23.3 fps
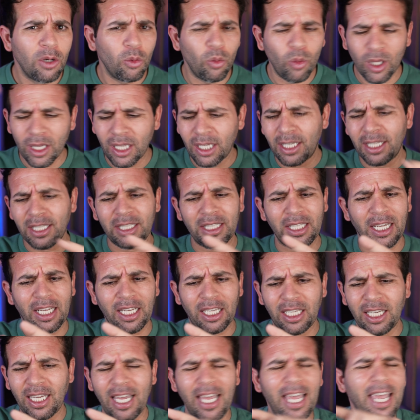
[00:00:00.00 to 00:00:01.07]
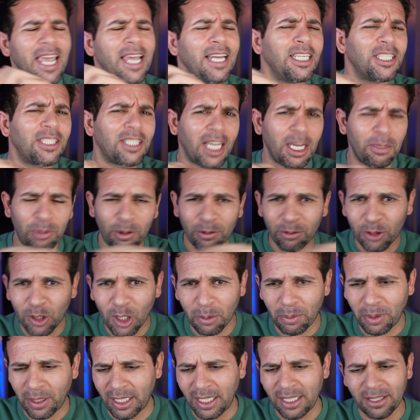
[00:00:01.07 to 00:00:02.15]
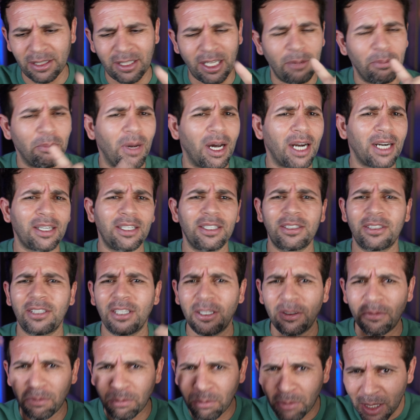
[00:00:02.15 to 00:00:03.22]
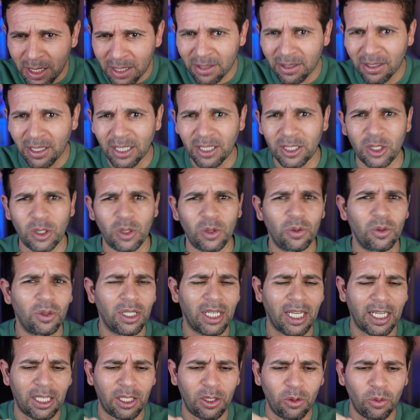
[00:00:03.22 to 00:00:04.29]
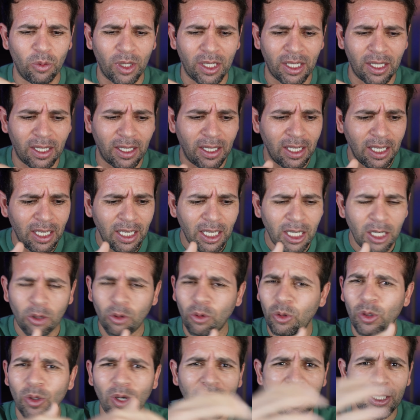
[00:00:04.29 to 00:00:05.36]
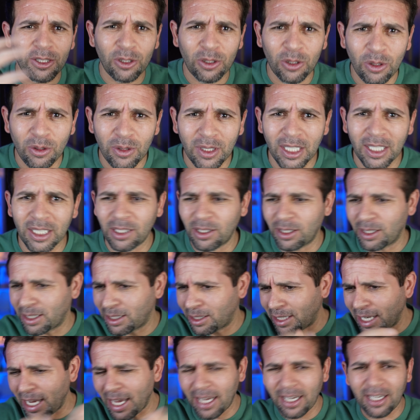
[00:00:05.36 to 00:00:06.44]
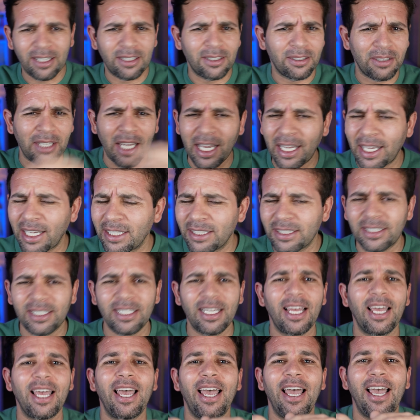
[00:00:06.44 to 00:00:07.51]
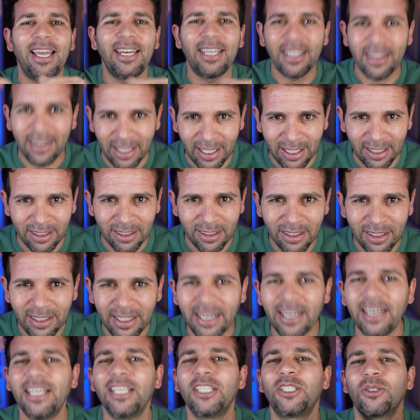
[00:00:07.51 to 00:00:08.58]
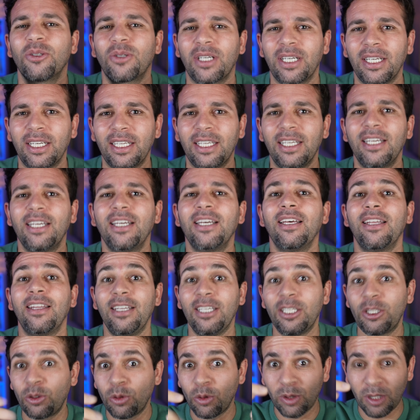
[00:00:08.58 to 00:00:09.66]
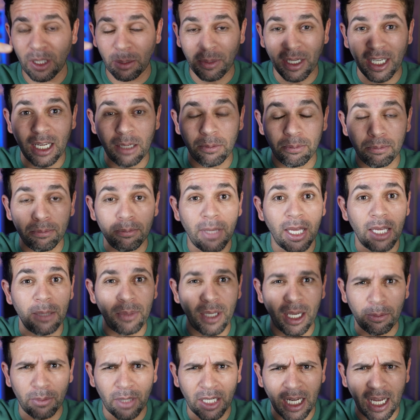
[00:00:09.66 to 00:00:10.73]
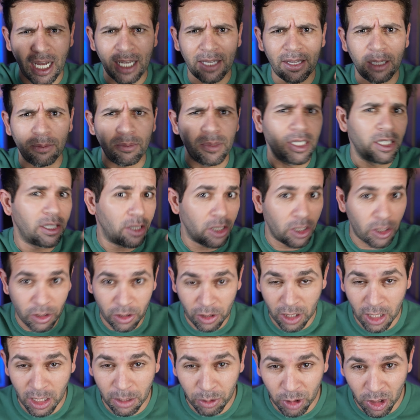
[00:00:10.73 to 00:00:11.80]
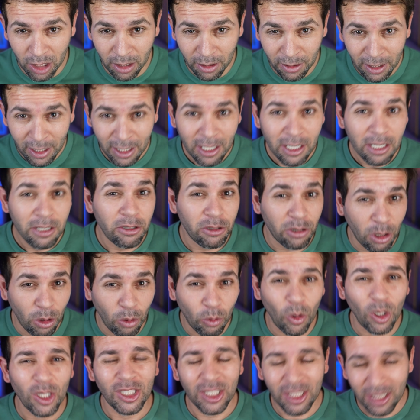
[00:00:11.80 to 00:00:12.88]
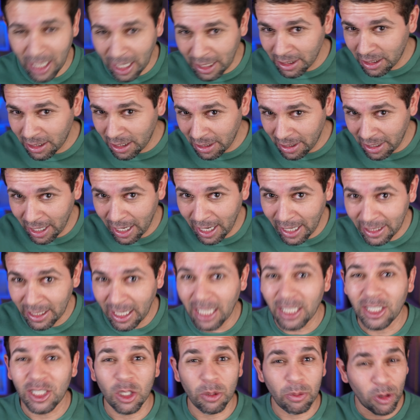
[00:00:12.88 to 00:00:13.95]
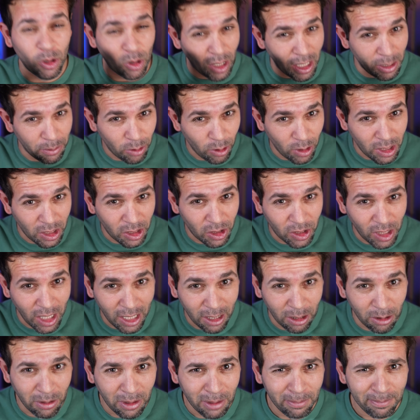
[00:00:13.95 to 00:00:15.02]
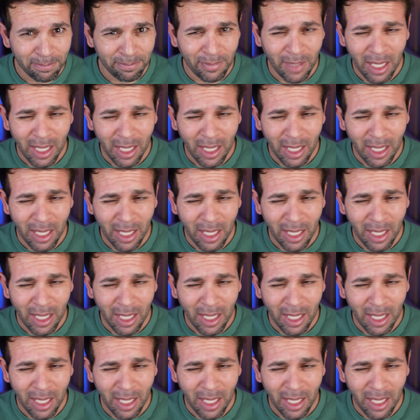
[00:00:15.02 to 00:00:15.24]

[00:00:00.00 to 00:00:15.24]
Whether it's like any type of topic, let's say marketing, business, you are a student, tech, science, anything, literally. These tools, I'm gonna add them in the description. So watch until the end and subscribe to this channel.